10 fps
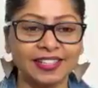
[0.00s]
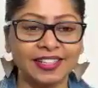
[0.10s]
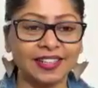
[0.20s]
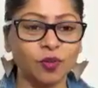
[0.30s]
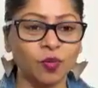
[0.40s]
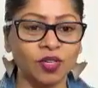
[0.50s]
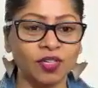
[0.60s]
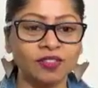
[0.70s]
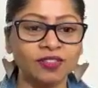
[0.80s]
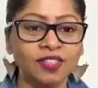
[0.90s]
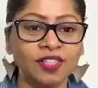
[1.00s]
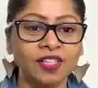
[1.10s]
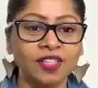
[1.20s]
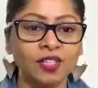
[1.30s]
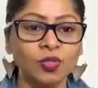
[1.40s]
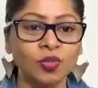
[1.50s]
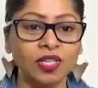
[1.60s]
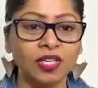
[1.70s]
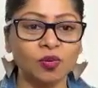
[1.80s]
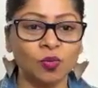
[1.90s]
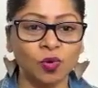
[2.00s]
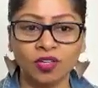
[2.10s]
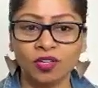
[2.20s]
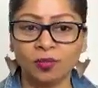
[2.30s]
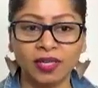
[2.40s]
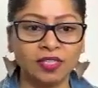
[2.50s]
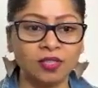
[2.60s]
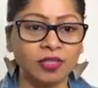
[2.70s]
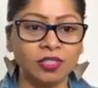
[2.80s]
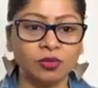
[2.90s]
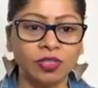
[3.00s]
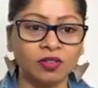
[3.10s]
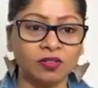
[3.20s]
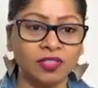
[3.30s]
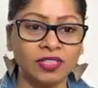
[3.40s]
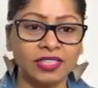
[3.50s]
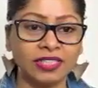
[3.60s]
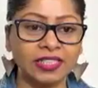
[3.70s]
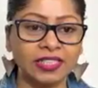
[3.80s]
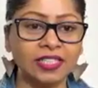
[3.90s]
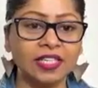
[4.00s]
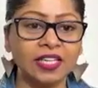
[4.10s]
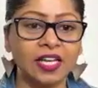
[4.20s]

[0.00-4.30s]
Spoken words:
in the world, doing what you're meant to be doing, obviously.